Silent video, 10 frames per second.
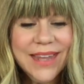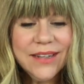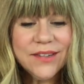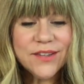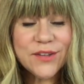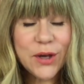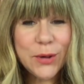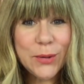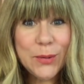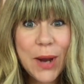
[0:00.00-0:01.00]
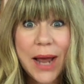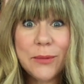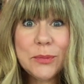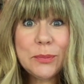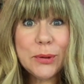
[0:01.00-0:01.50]
So I
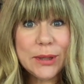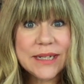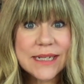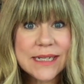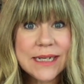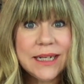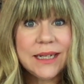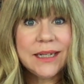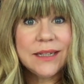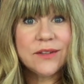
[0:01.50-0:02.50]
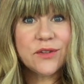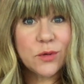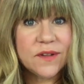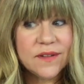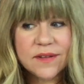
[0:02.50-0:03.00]
will put
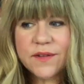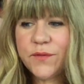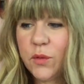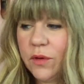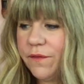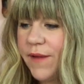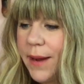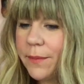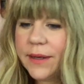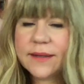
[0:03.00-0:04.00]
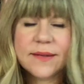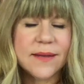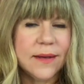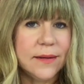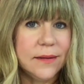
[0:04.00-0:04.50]
sources for fabrics
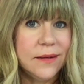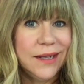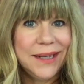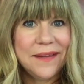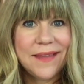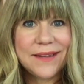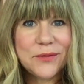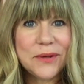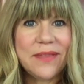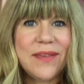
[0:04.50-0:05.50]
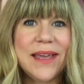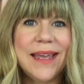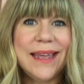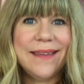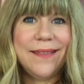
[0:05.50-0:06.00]
and that sort of
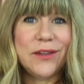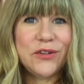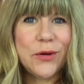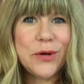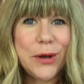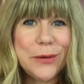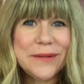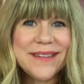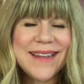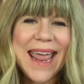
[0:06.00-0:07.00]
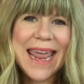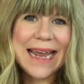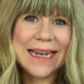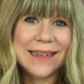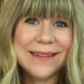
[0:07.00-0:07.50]
thing in the show notes,
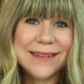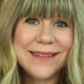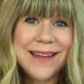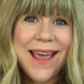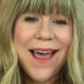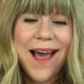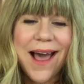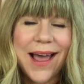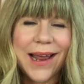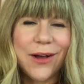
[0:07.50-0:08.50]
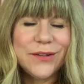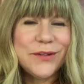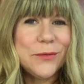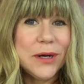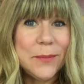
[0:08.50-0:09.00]
and I
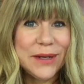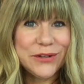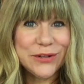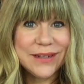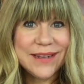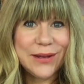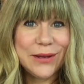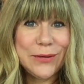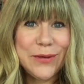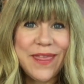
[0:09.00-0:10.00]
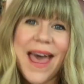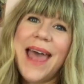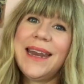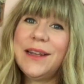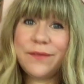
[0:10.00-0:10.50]
also want to make sure to tell you
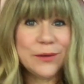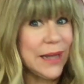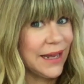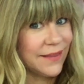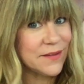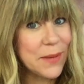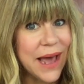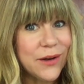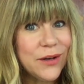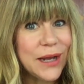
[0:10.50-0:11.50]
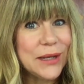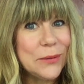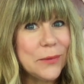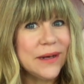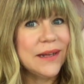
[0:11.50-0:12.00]
that if you like this pattern and
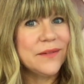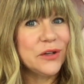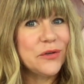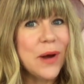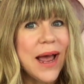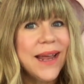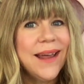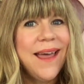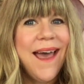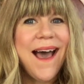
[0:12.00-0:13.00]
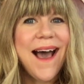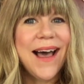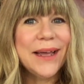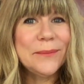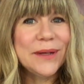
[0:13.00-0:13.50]
you want to give it a try,
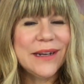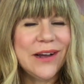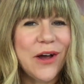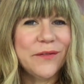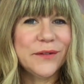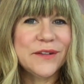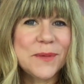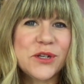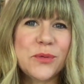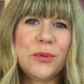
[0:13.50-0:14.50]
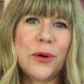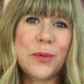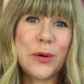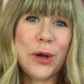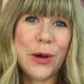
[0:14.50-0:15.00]
I'm going to offer a special
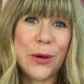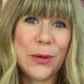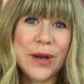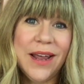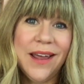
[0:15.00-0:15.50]
promo code